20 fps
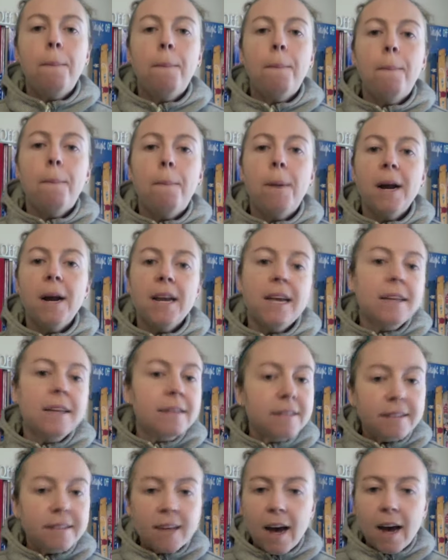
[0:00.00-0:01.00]
but
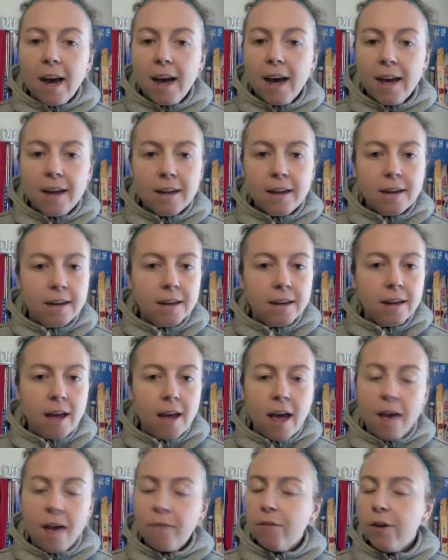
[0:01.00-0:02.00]
inside,
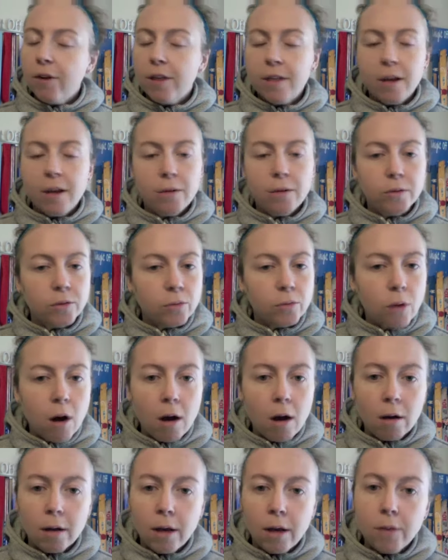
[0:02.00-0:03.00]
everything was
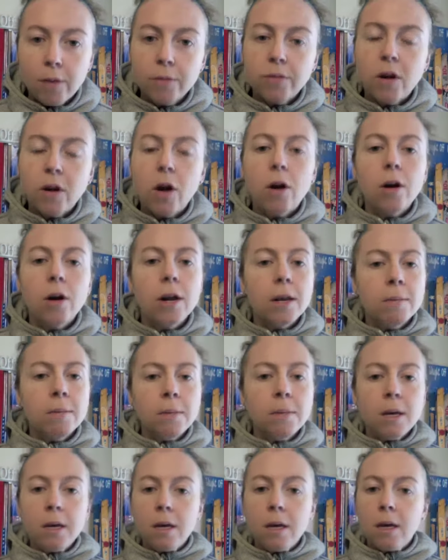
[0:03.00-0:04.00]
wrong. It was hurting
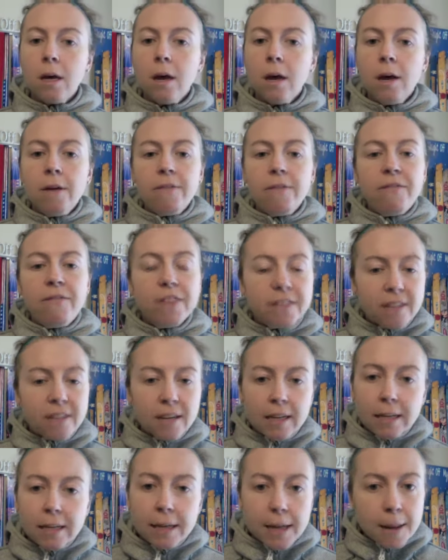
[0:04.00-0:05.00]
me
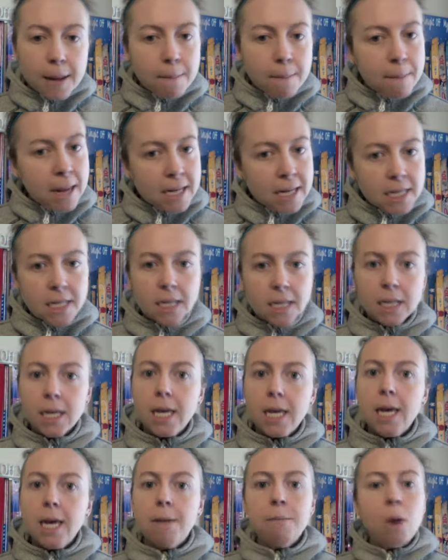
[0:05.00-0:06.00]
physically,
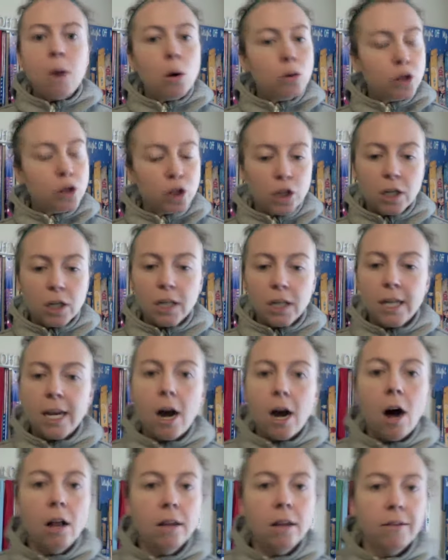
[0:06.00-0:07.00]
mentally,
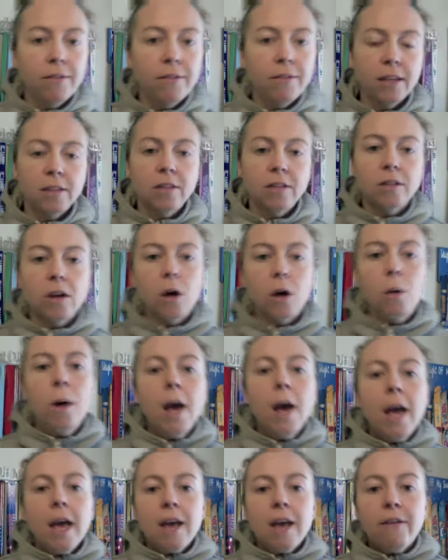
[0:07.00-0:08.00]
emotionally, all of it. So
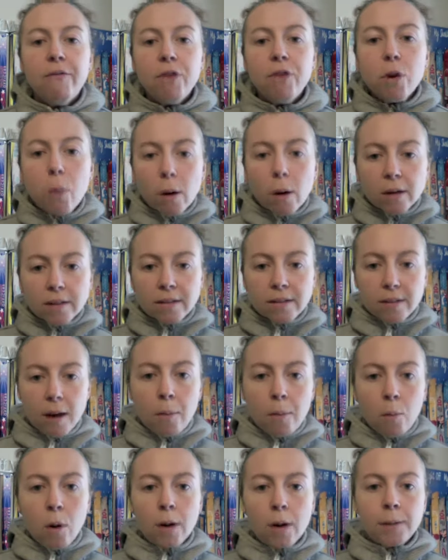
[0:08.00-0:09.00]
if you are
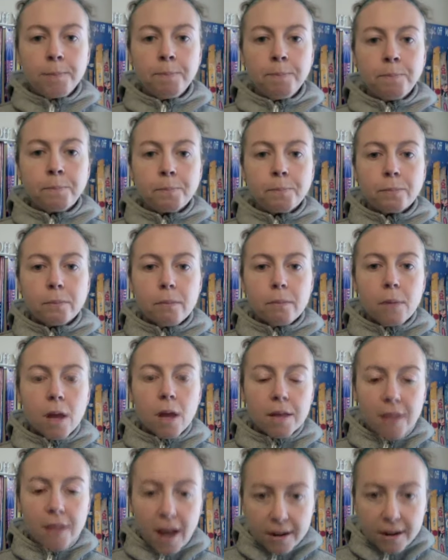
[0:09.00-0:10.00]
someone
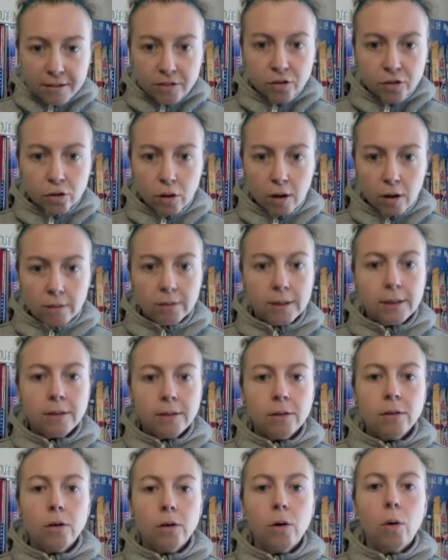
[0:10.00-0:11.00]
that is
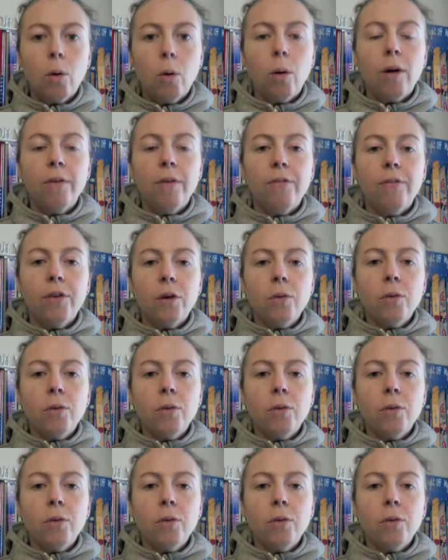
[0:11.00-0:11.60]
struggling, or if you